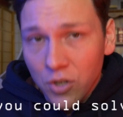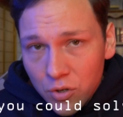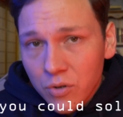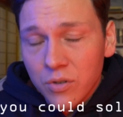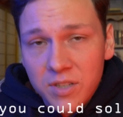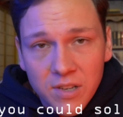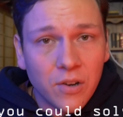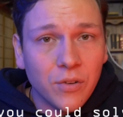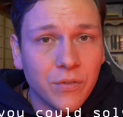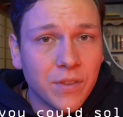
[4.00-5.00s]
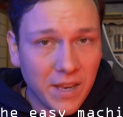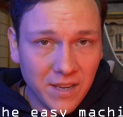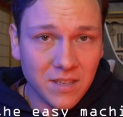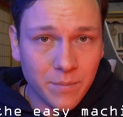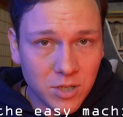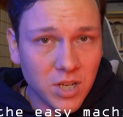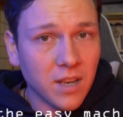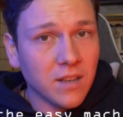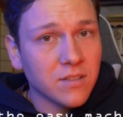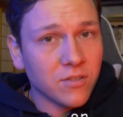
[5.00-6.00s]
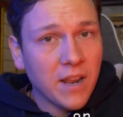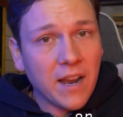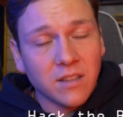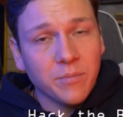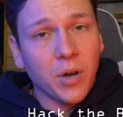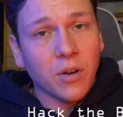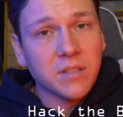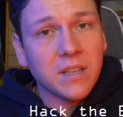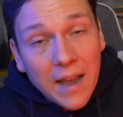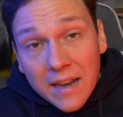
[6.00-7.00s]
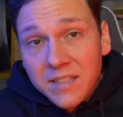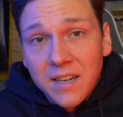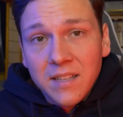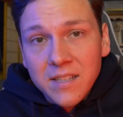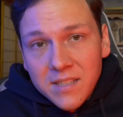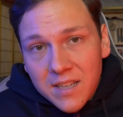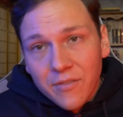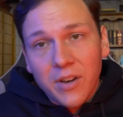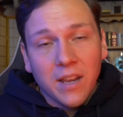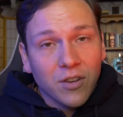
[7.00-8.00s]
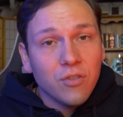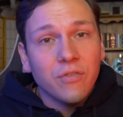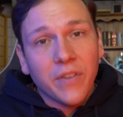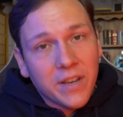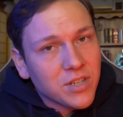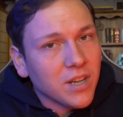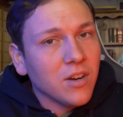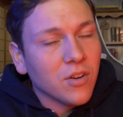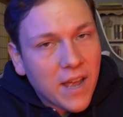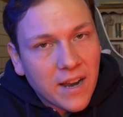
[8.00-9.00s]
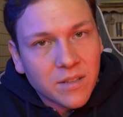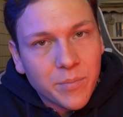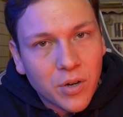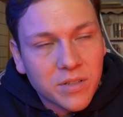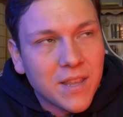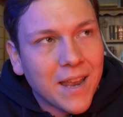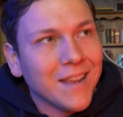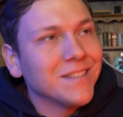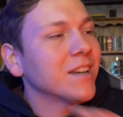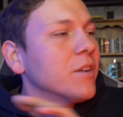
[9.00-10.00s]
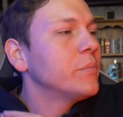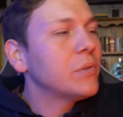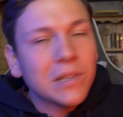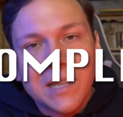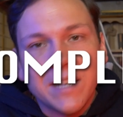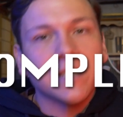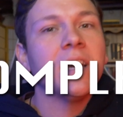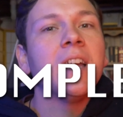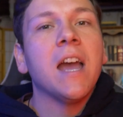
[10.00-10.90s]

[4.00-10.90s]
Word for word: you could solve the easy machines on Hack the Box? I accidentally discovered a new feature on Hack the Box that is a complete